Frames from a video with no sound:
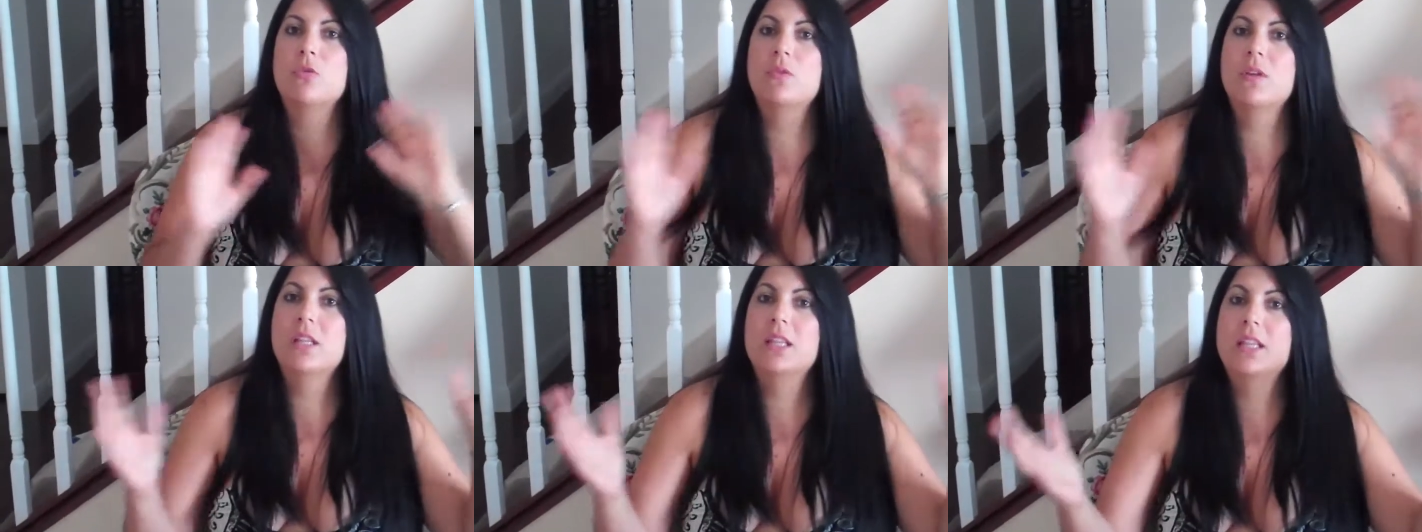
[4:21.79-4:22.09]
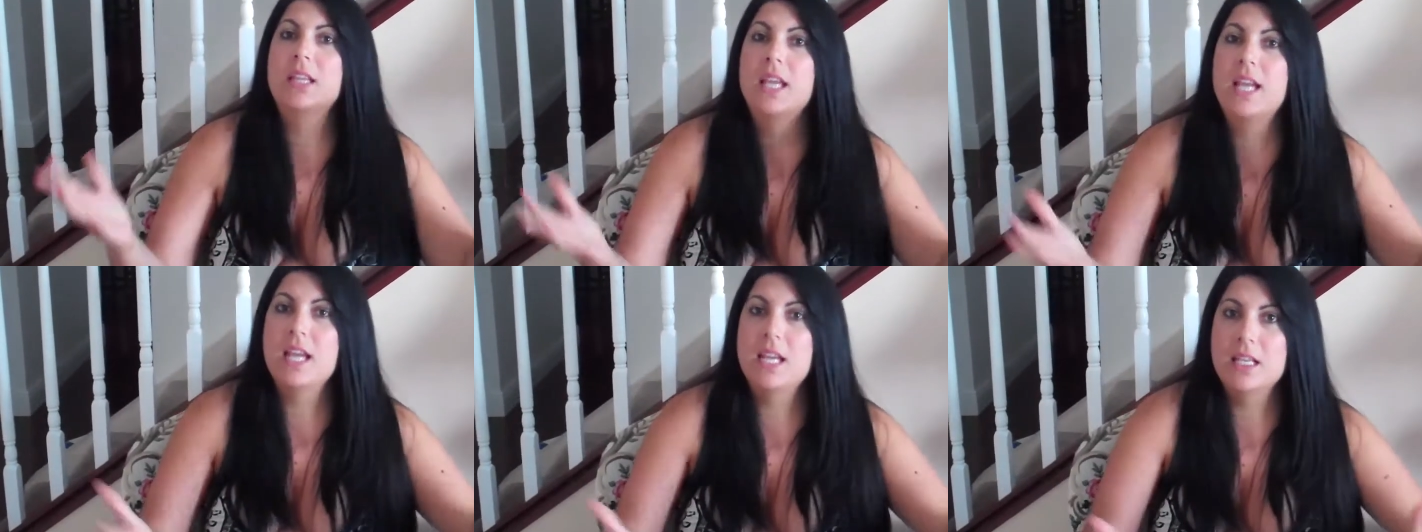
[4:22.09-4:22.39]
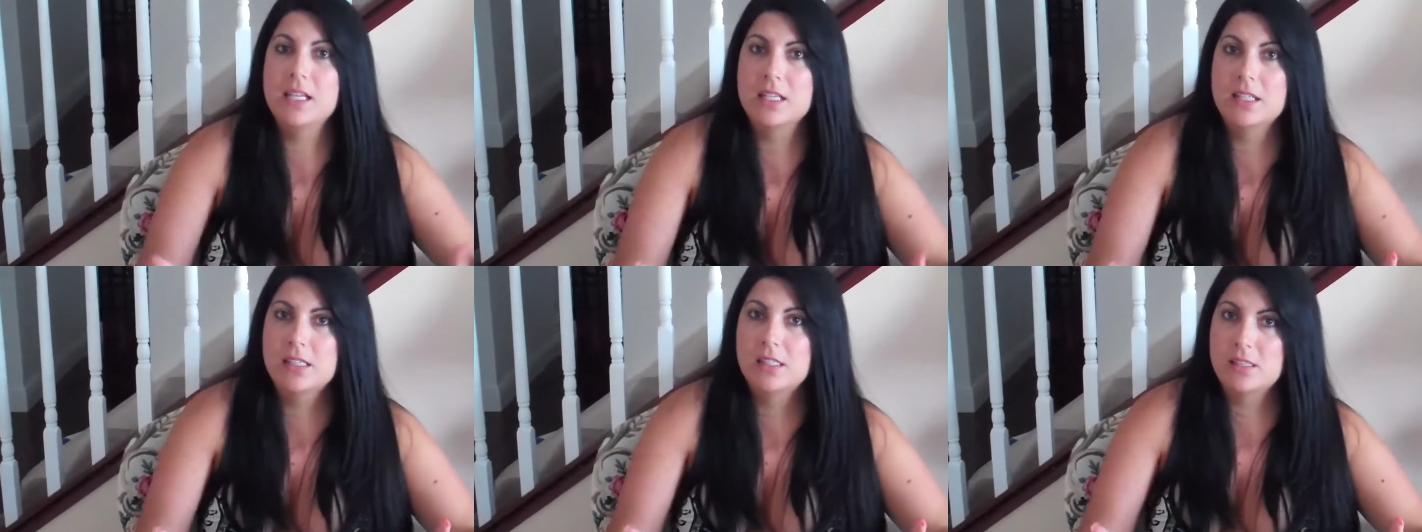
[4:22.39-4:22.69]

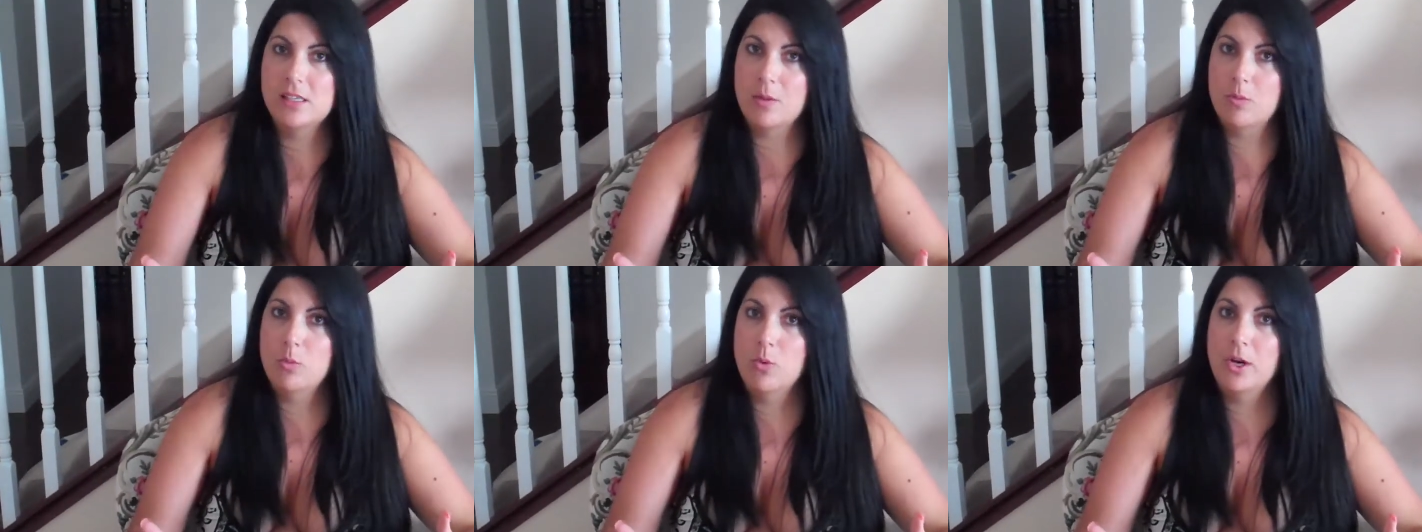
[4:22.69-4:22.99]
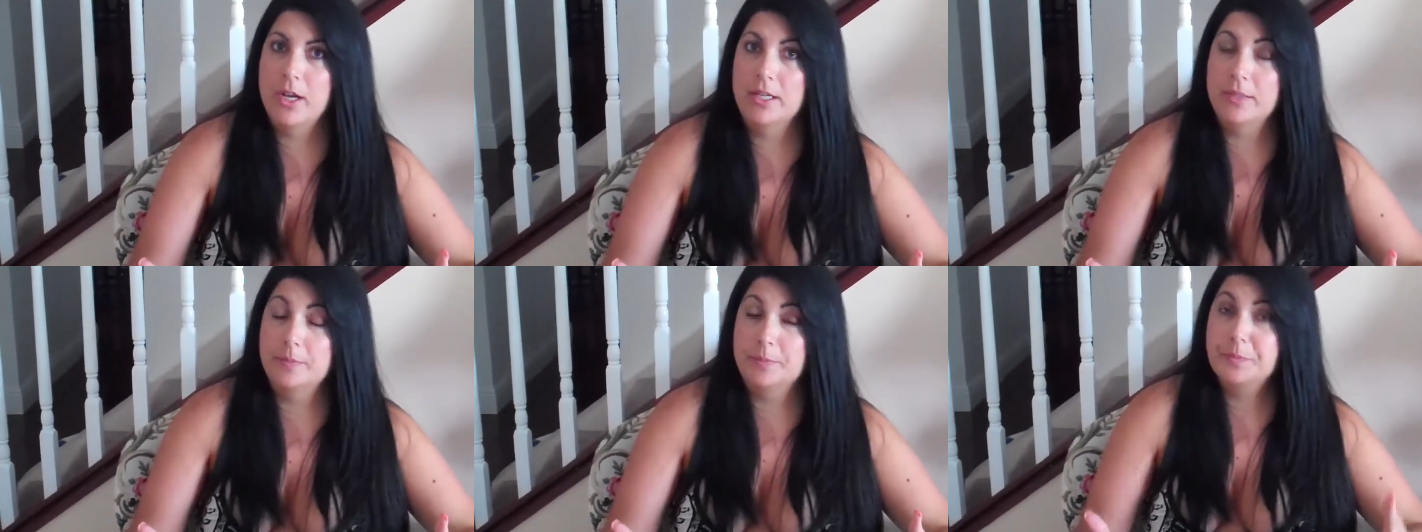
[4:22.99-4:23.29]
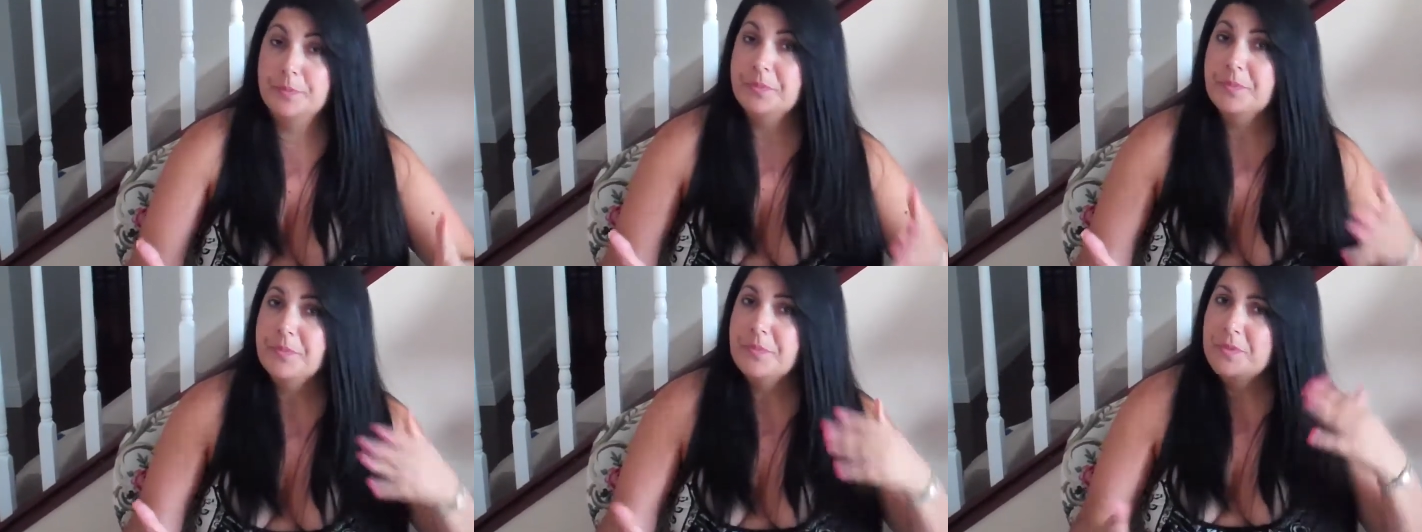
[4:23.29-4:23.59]
related somewhat
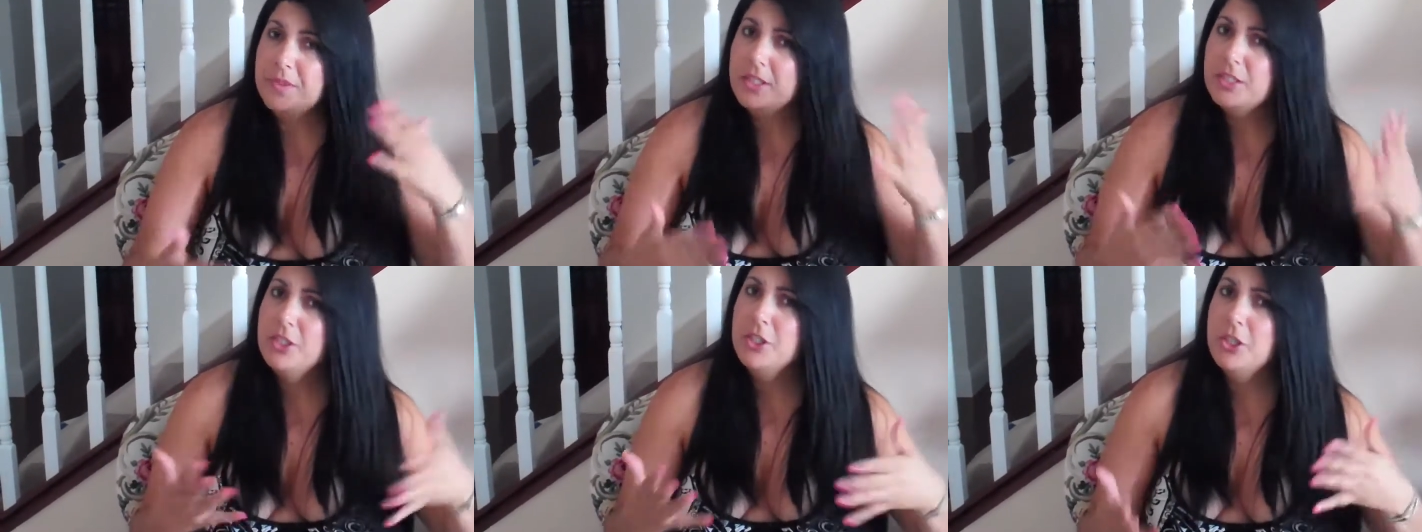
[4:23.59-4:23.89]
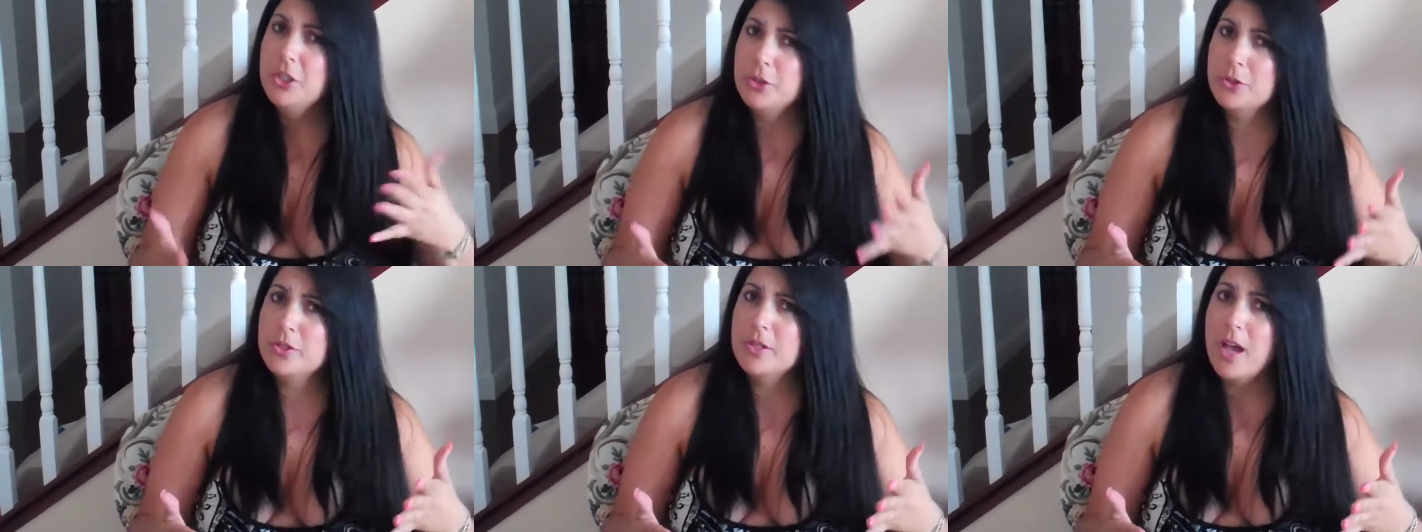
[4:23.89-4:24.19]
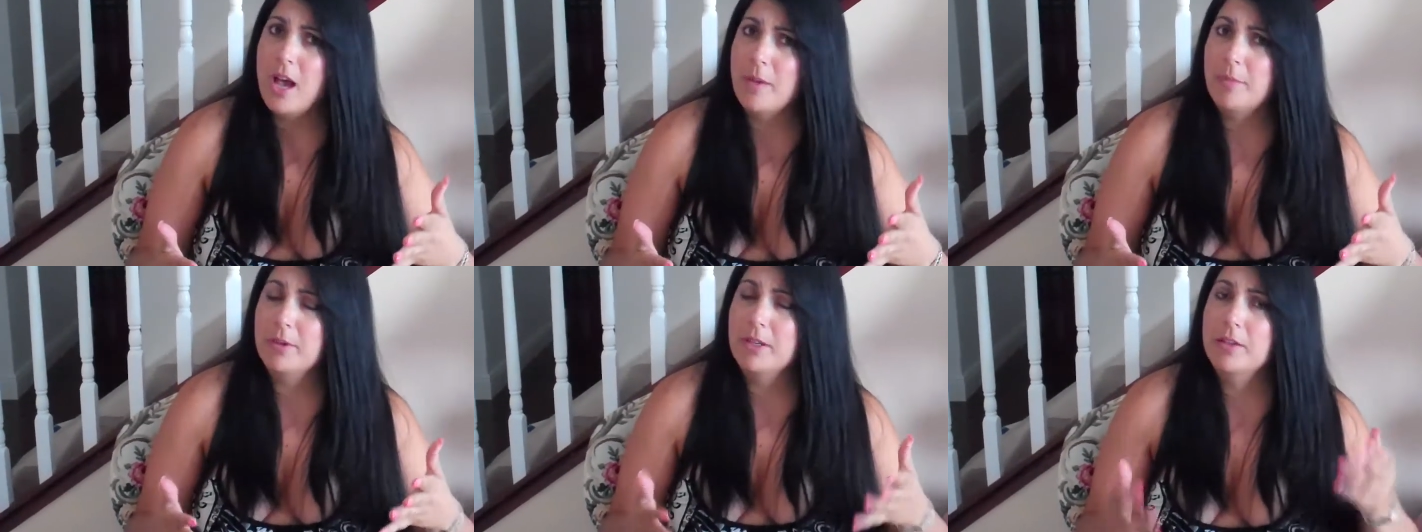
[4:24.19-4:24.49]
to your
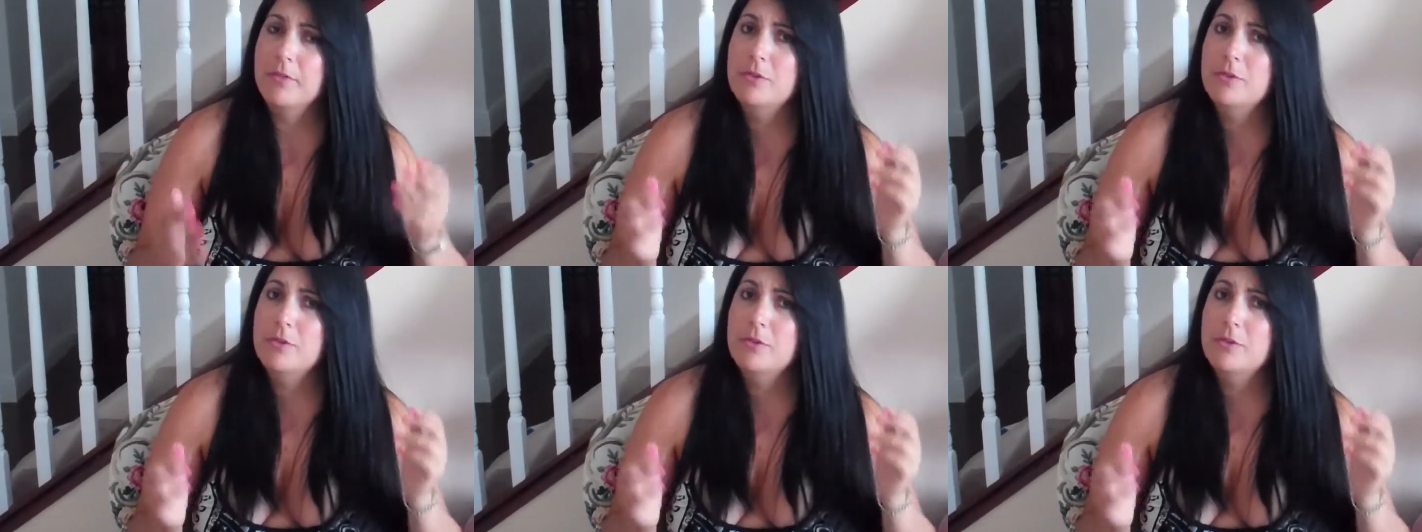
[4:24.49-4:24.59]
topic.